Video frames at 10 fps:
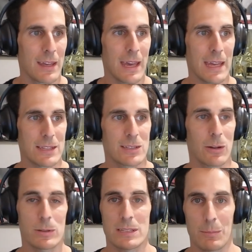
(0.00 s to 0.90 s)
And so
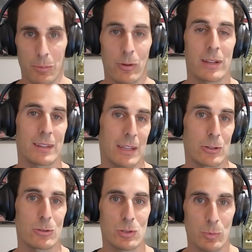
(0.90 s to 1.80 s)
it's important that
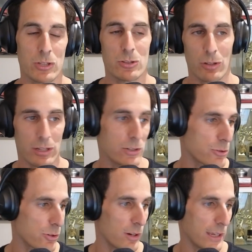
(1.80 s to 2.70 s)
you're switched on and
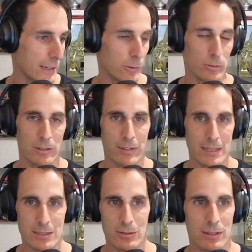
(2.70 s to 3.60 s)
trying all of
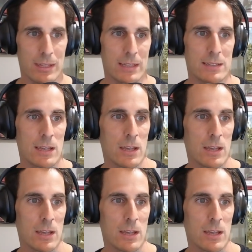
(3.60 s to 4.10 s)
these sort of things.